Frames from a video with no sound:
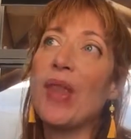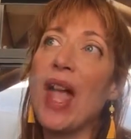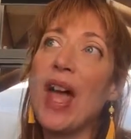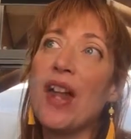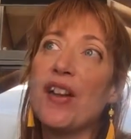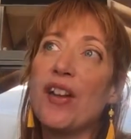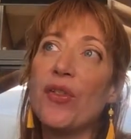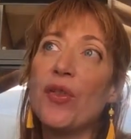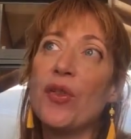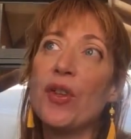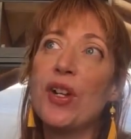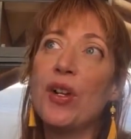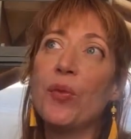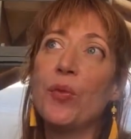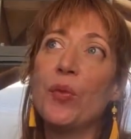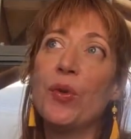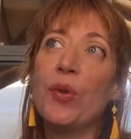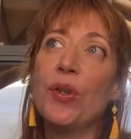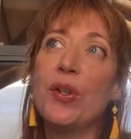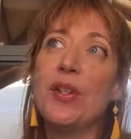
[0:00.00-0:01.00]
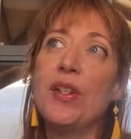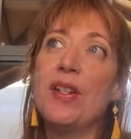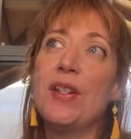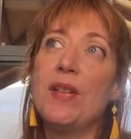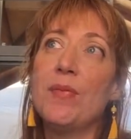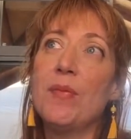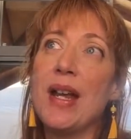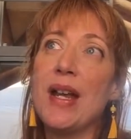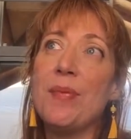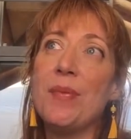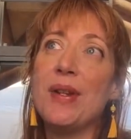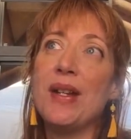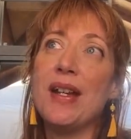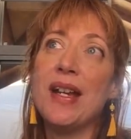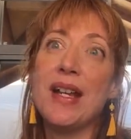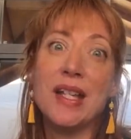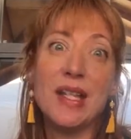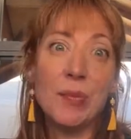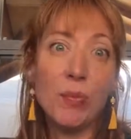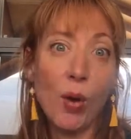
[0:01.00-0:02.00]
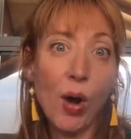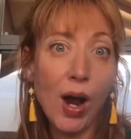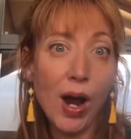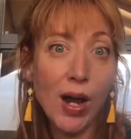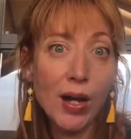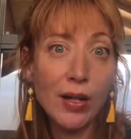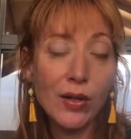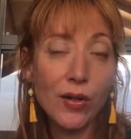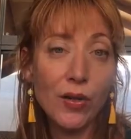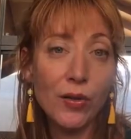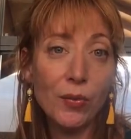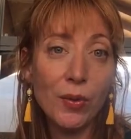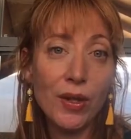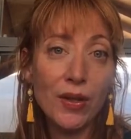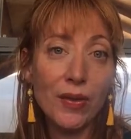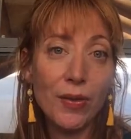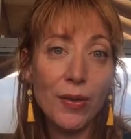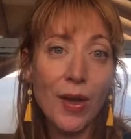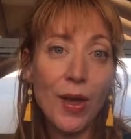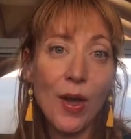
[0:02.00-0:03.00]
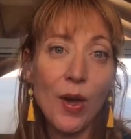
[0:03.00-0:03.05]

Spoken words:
And I thought it would maybe inspire you with